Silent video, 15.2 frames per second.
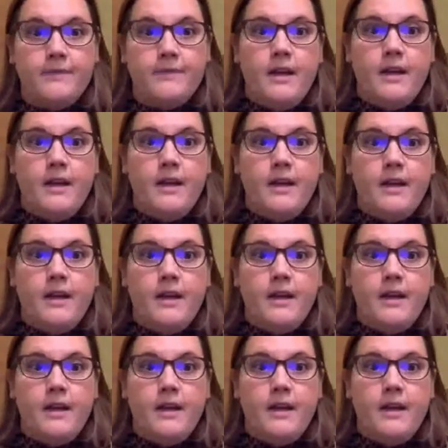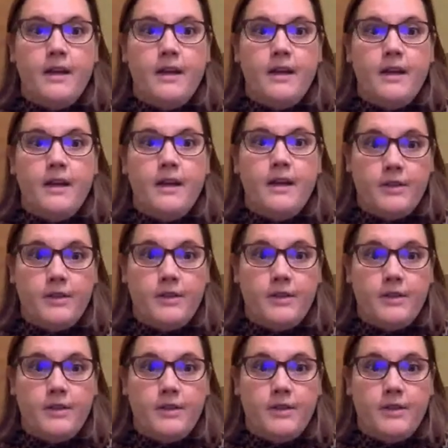Ability to think like humans,
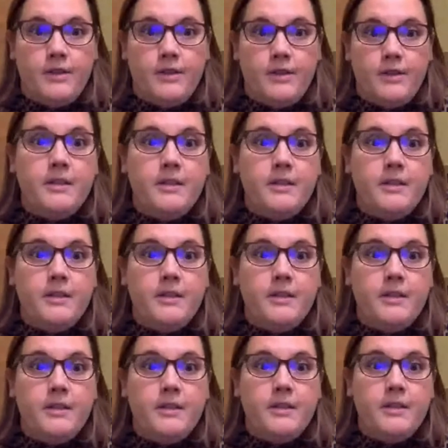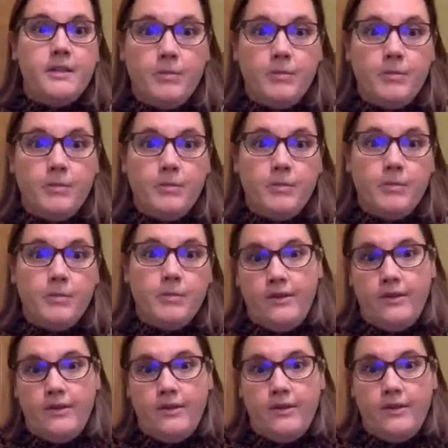ability to be able to problem solve better than
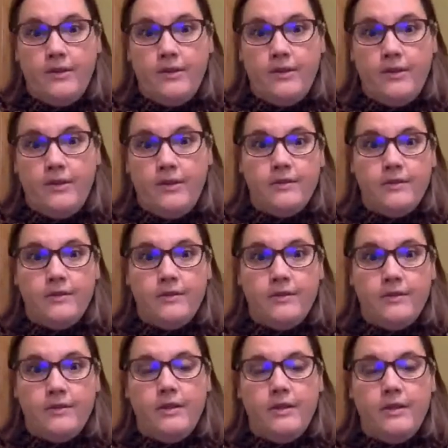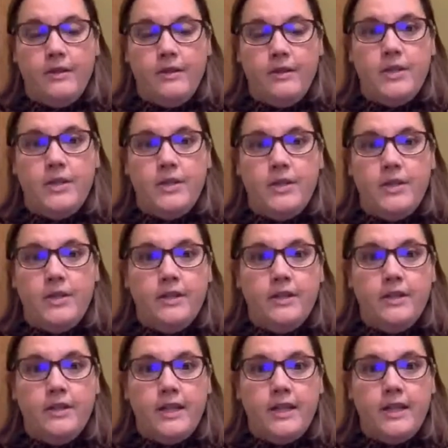humans. Machine
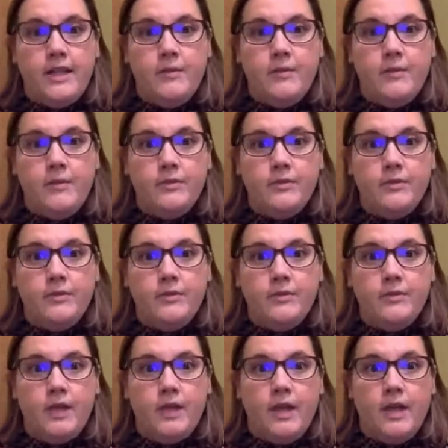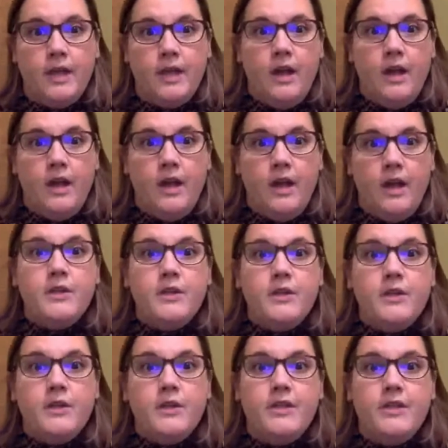learning equals
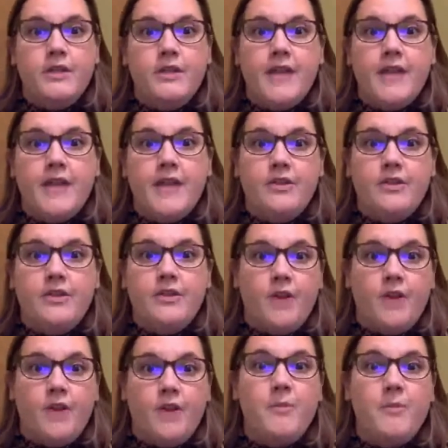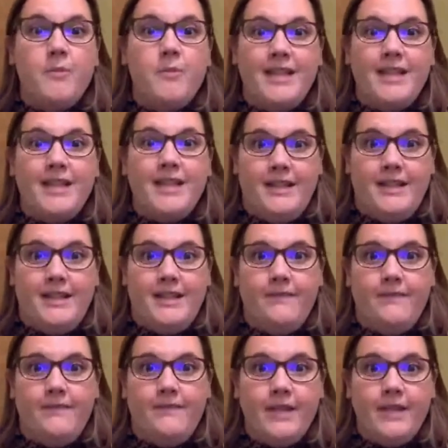artificial intelligence over big data.
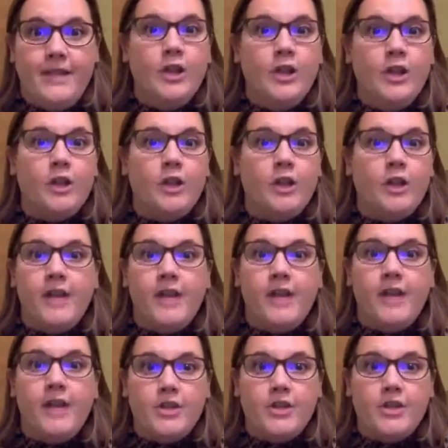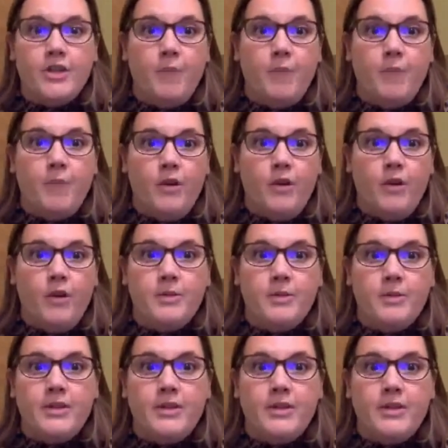It's a conglomeration of parts, but
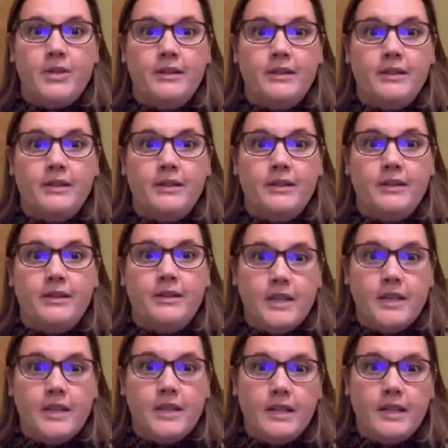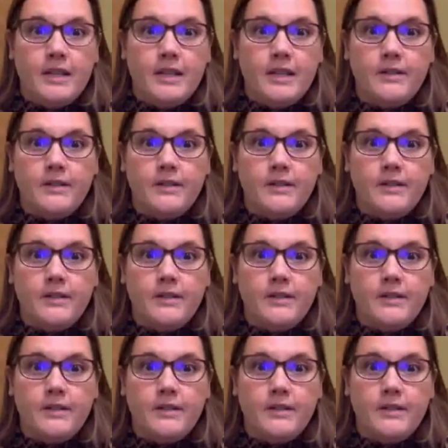still each one is distinct.